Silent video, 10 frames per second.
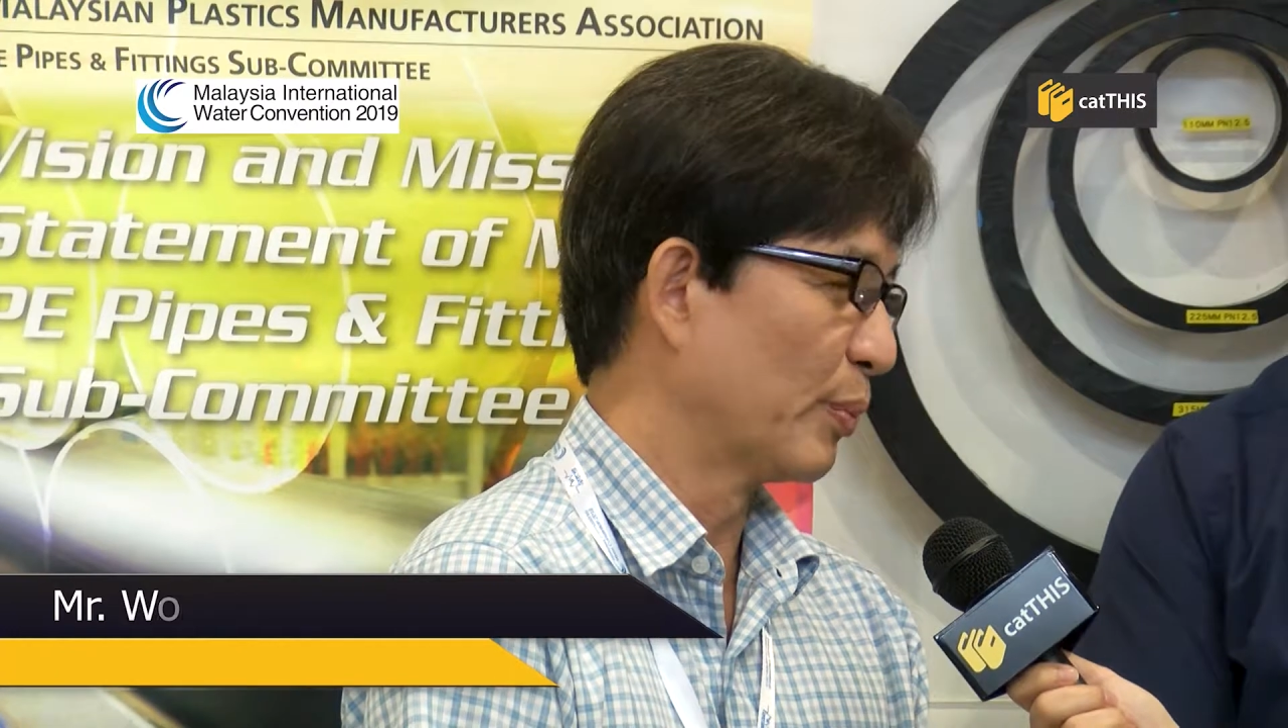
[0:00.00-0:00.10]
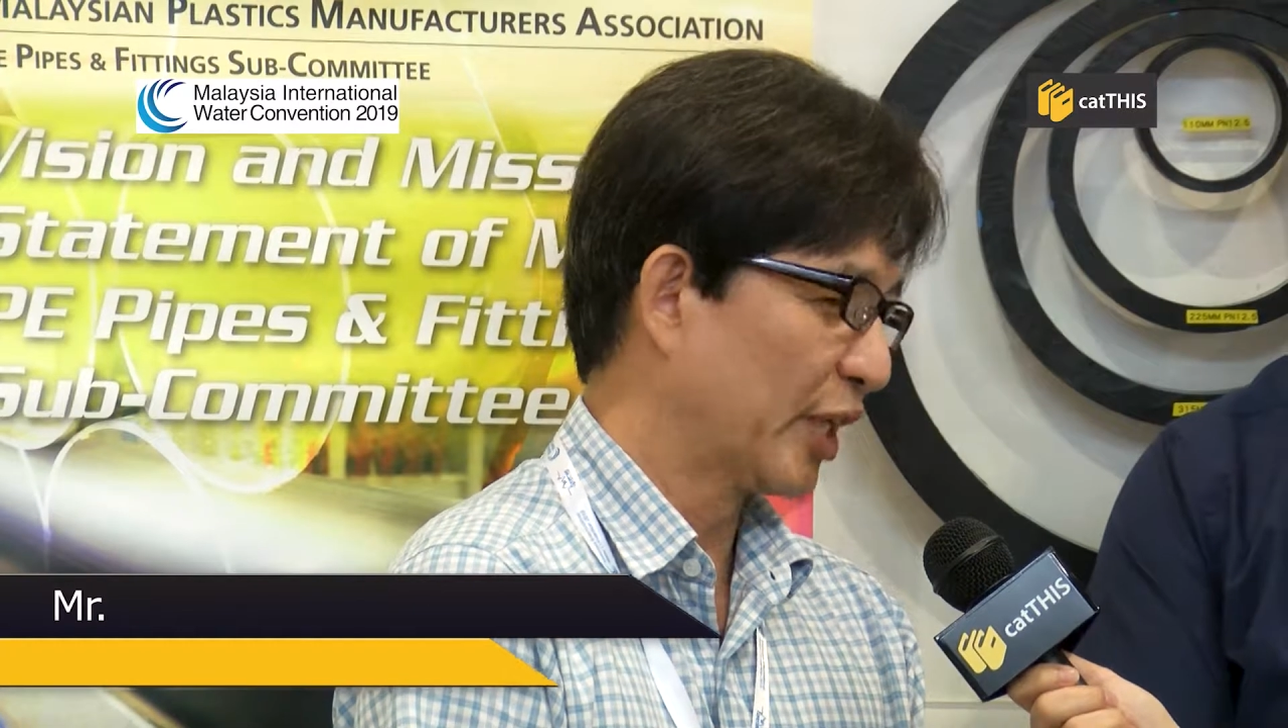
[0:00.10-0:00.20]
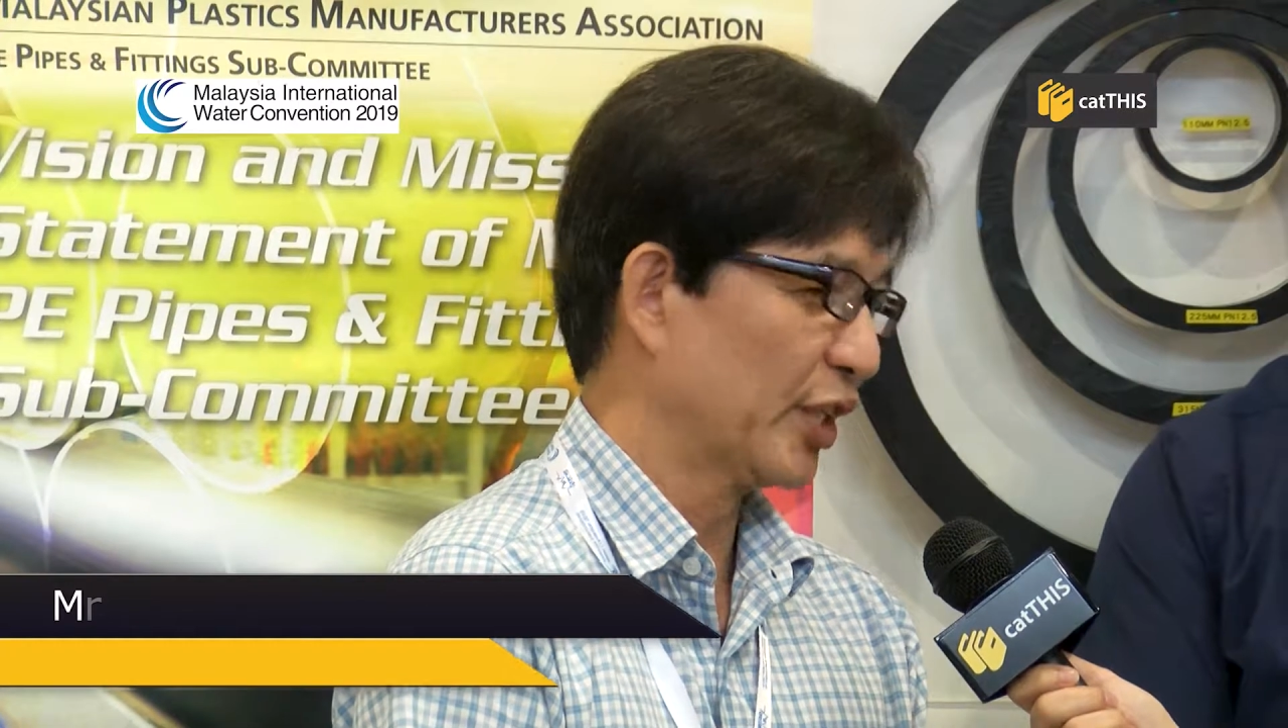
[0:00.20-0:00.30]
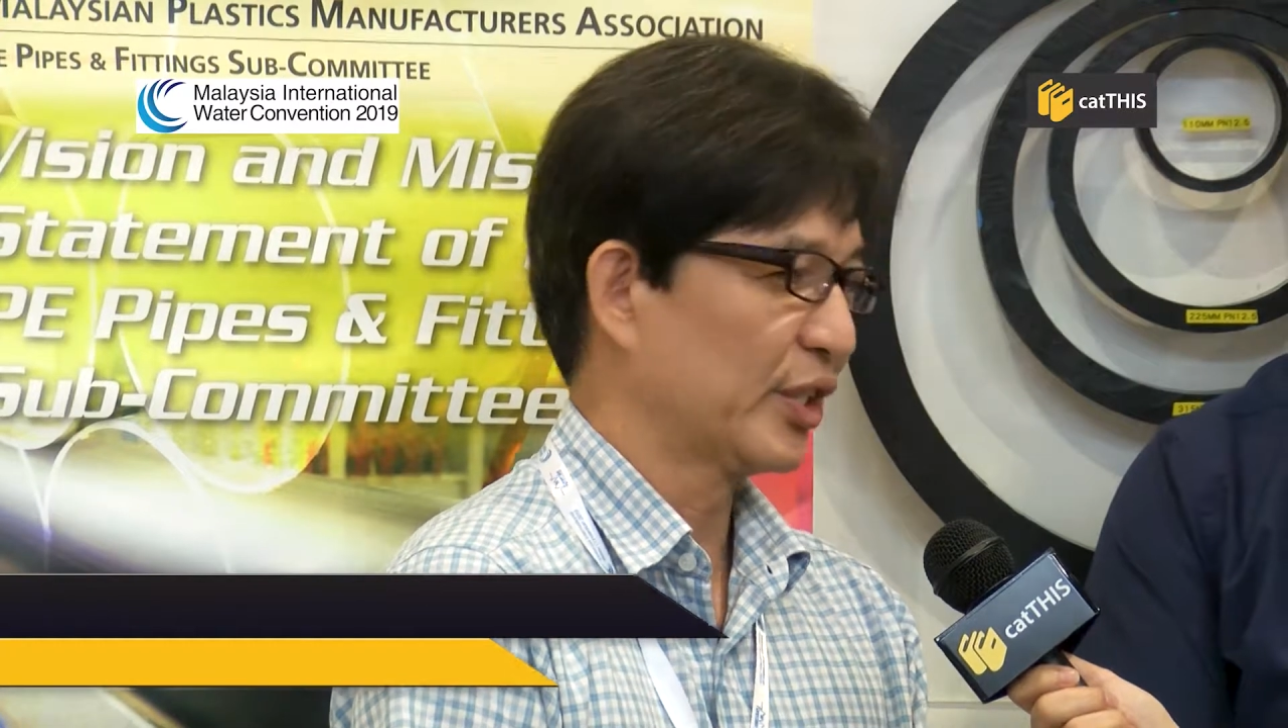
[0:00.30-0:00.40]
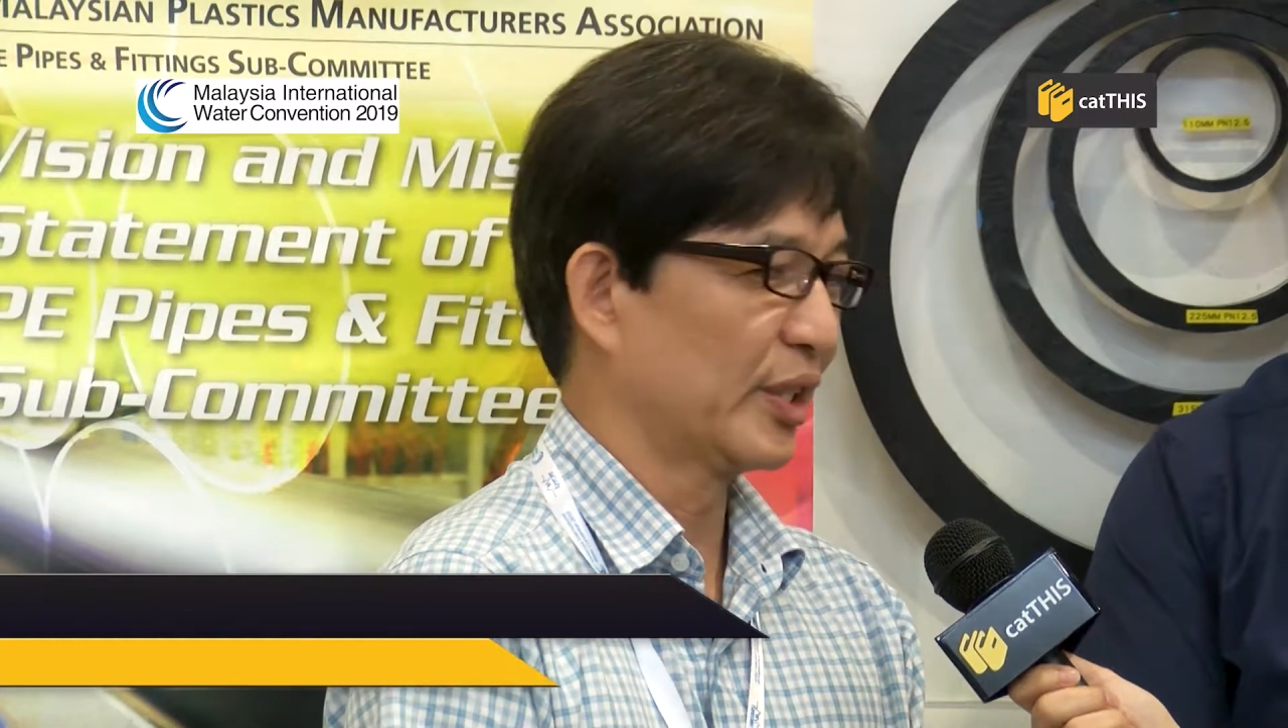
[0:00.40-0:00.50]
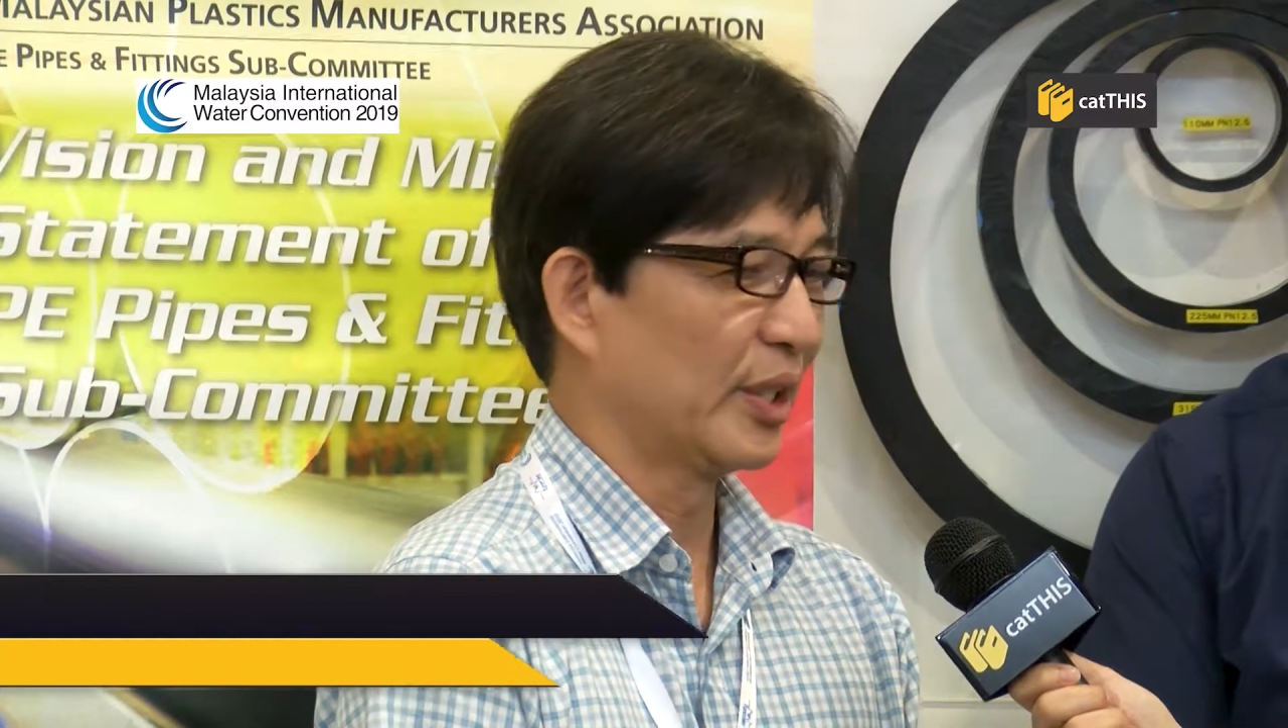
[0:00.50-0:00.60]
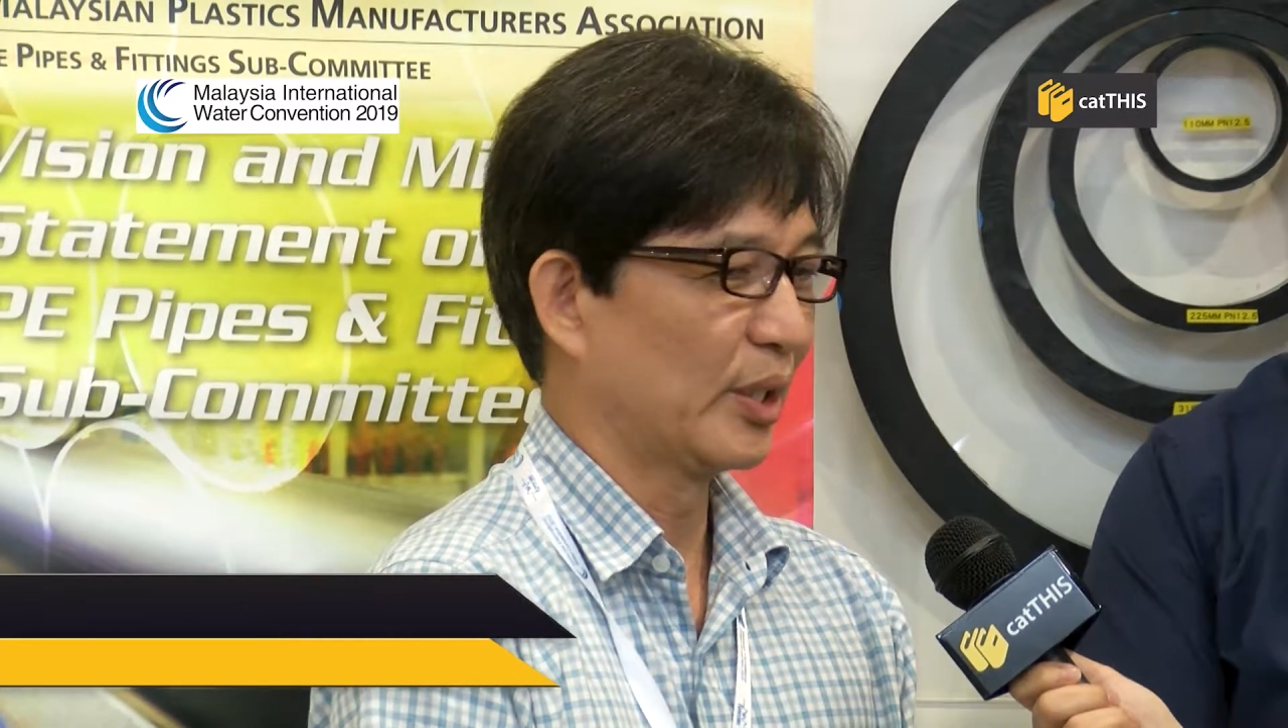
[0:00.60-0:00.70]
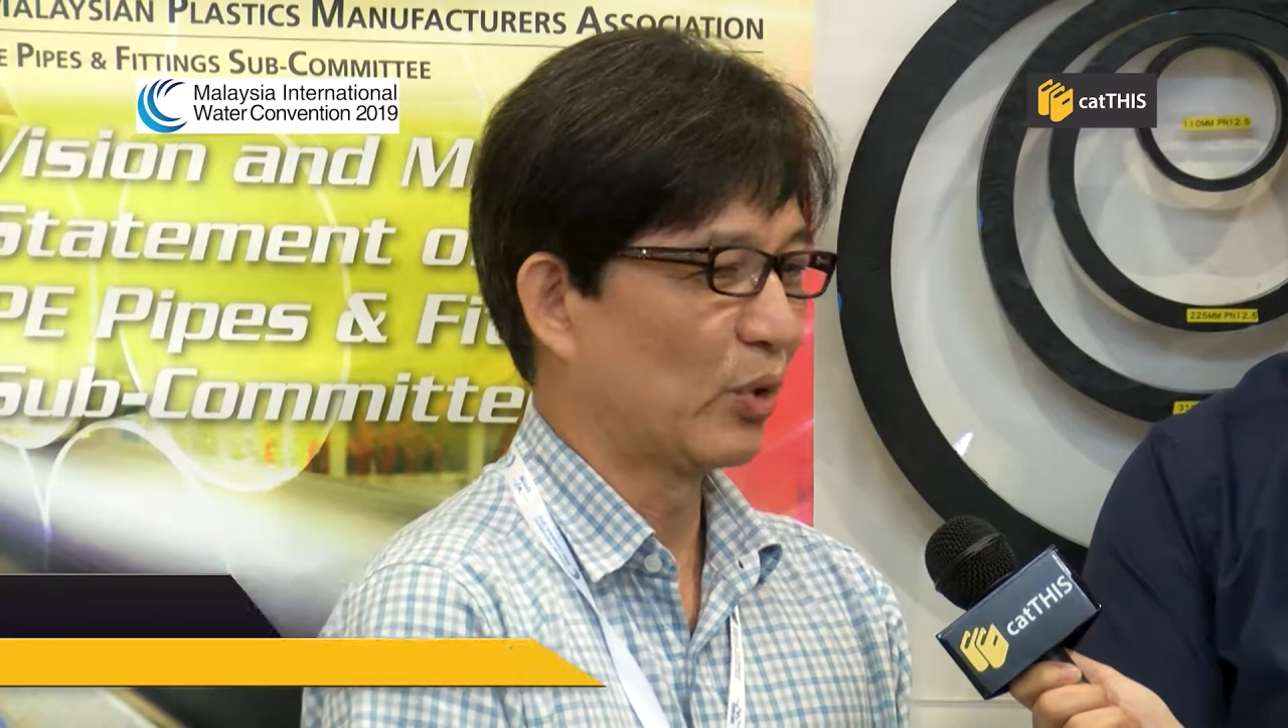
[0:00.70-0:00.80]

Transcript: manage the